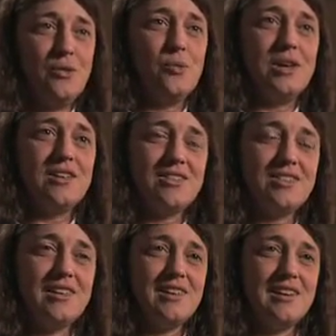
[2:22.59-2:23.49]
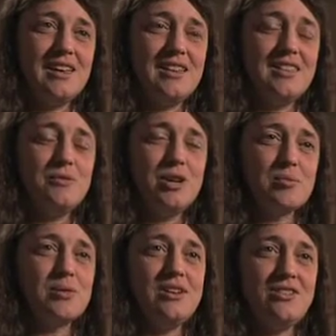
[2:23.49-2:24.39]
with, and then we
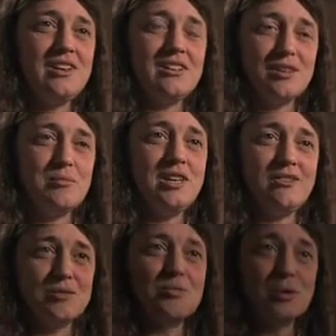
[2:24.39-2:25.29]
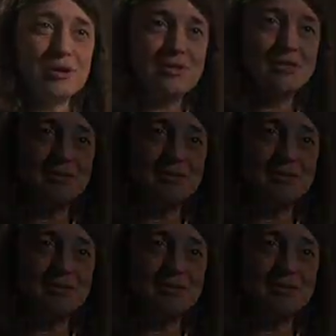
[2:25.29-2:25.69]
appreciate them even more.